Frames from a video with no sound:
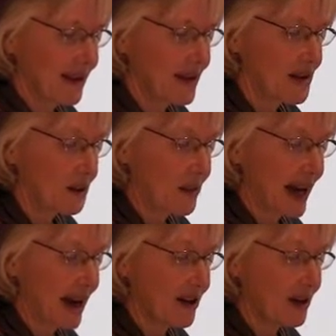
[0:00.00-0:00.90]
There's a
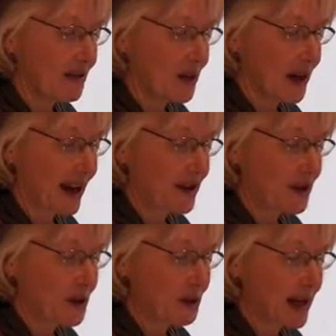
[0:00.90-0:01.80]
pattern of book
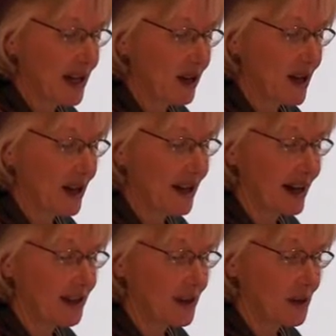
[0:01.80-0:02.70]
editors being called
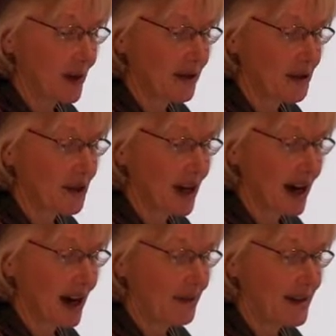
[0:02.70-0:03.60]
on to do other
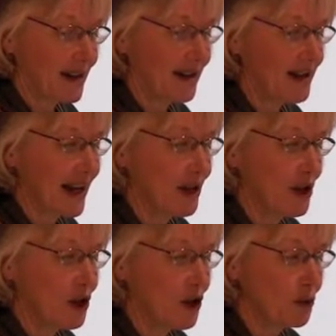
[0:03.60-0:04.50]
jobs, and then
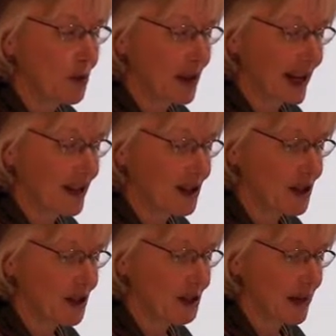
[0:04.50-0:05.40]
new book
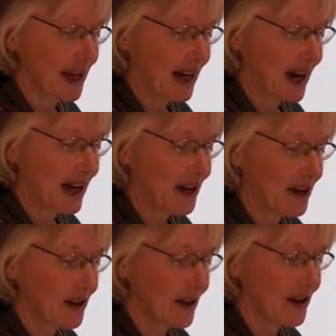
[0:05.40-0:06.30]
editors being
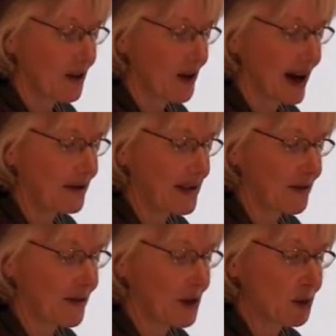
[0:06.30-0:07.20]
hired, although I was
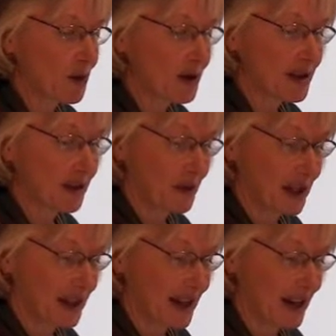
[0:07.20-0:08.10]
the first person
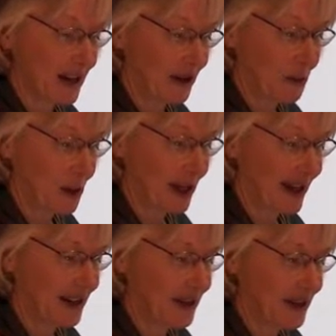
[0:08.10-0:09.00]
with the title of a book
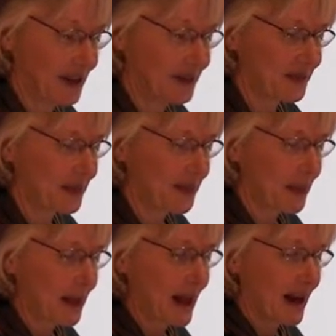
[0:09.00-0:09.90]
editor.
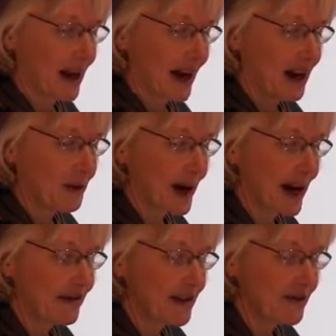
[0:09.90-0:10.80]
I
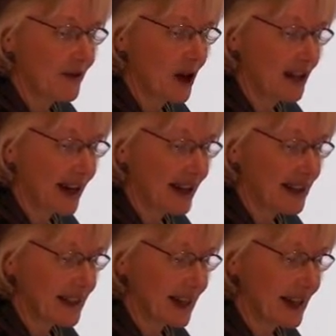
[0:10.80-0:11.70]
arrived in fall
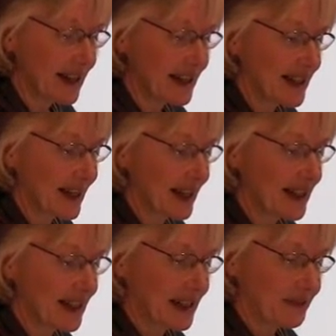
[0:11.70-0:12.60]

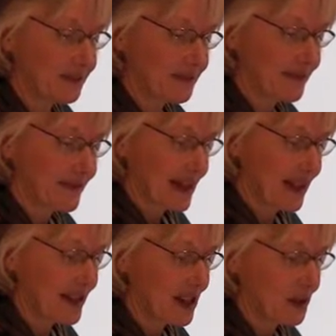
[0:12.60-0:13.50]
1986.
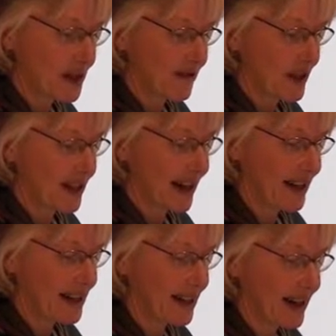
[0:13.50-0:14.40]
And this was fall
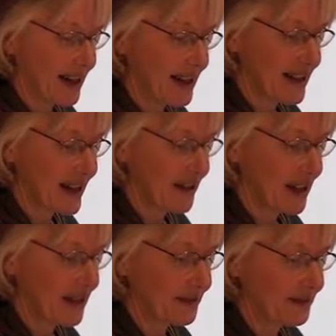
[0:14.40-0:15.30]

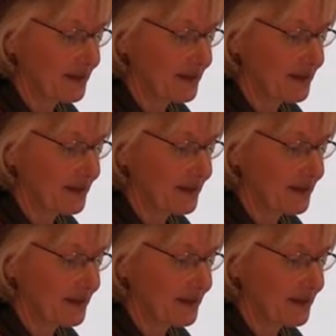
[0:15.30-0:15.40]
1987.